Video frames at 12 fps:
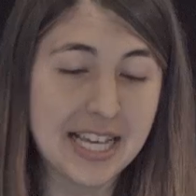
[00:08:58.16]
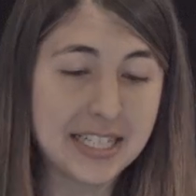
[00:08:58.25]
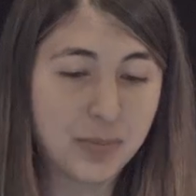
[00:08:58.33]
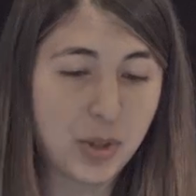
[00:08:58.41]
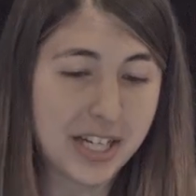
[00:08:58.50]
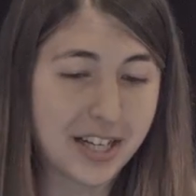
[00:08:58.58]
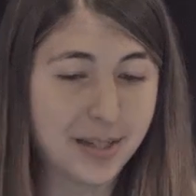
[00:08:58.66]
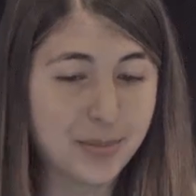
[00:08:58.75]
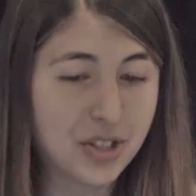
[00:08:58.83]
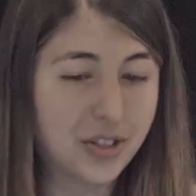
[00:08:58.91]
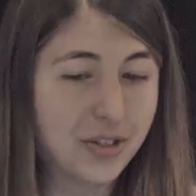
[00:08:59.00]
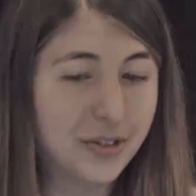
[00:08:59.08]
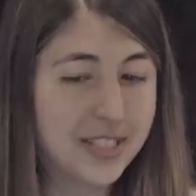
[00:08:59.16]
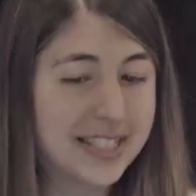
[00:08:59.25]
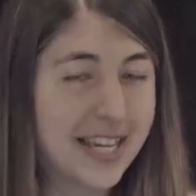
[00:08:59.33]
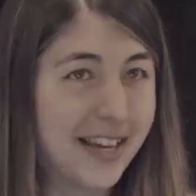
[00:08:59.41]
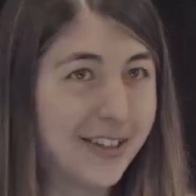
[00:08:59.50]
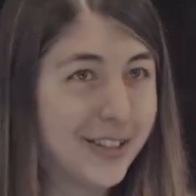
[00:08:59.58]
then when it comes to
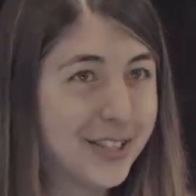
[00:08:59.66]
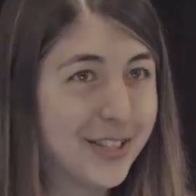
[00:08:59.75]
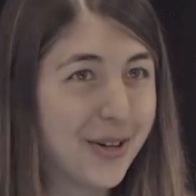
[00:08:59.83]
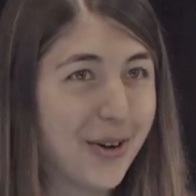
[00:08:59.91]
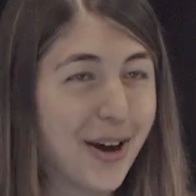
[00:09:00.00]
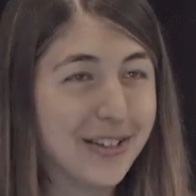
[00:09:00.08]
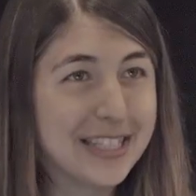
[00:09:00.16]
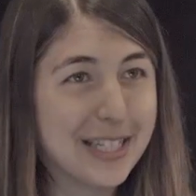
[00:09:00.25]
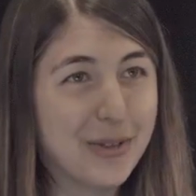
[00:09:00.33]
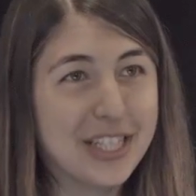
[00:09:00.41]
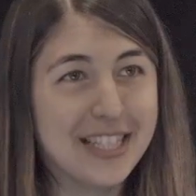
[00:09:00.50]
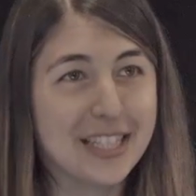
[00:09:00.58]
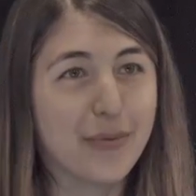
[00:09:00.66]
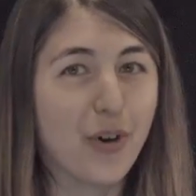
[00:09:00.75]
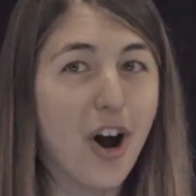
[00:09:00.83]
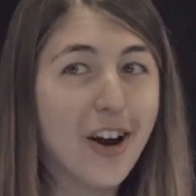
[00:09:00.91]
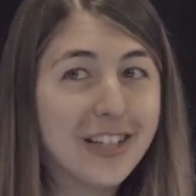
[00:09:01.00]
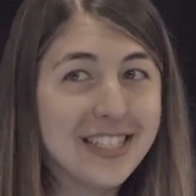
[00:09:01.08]
scale, so obviously we did this
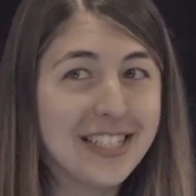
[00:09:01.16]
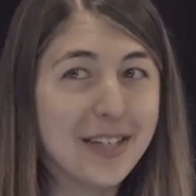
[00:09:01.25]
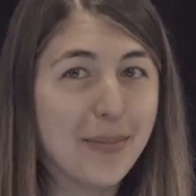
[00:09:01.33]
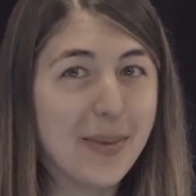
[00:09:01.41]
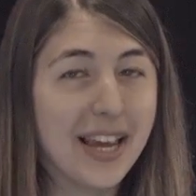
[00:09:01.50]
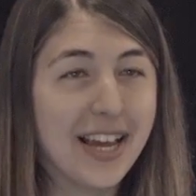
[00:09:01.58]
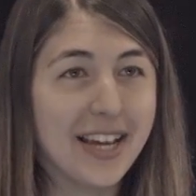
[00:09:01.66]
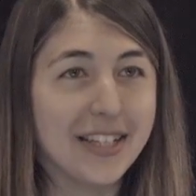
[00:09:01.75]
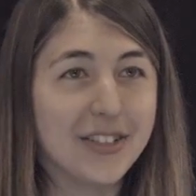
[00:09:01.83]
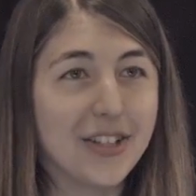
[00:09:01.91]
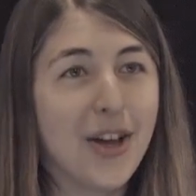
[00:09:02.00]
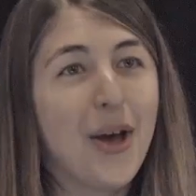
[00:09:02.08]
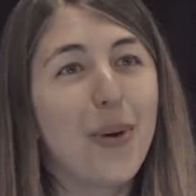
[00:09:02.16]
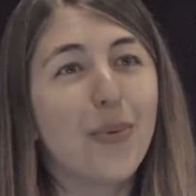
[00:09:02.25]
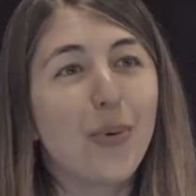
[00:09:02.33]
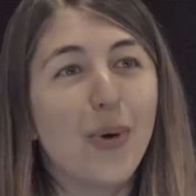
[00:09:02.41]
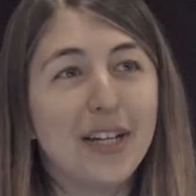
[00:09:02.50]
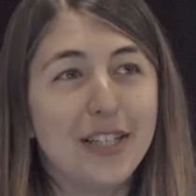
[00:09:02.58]
for our team, and
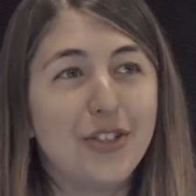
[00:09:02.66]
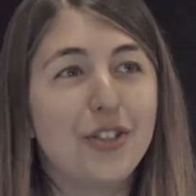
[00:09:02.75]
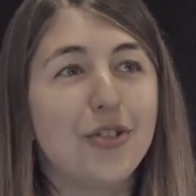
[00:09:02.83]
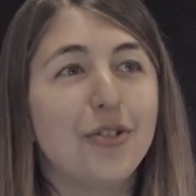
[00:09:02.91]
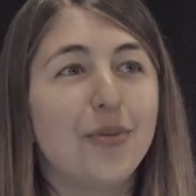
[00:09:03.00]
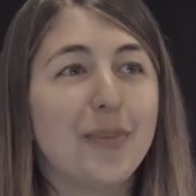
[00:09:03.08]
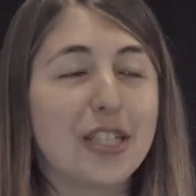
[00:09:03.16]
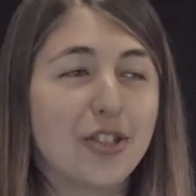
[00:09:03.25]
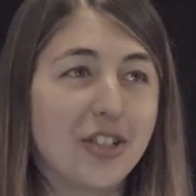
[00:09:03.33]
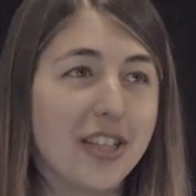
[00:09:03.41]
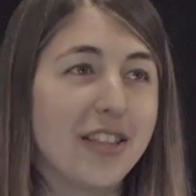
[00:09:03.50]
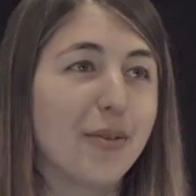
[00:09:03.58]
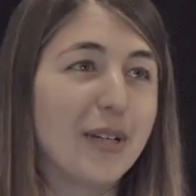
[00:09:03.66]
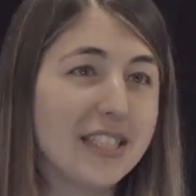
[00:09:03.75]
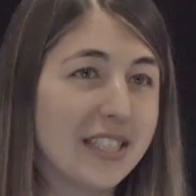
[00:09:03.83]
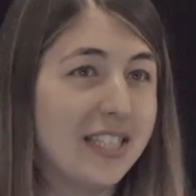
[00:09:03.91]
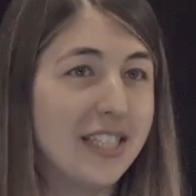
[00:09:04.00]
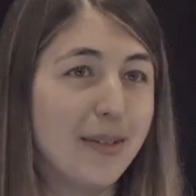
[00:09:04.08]
we wanted to make sure that the
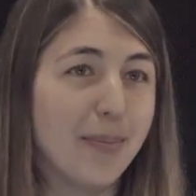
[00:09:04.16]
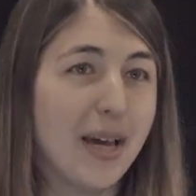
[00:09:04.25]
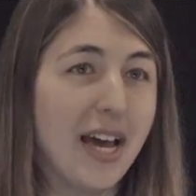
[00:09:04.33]
rest of the team